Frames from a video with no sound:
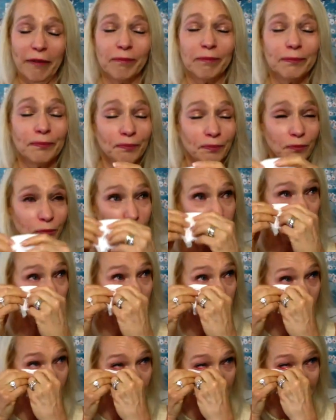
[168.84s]
Okay,
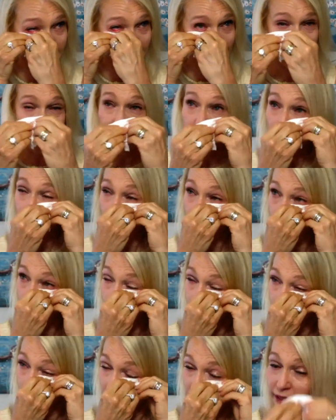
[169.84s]
all right.
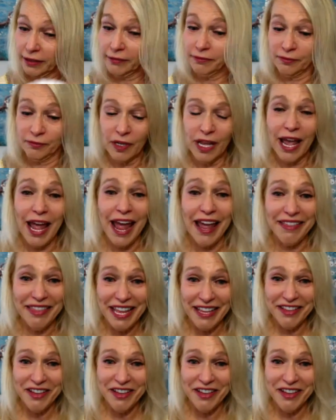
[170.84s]
And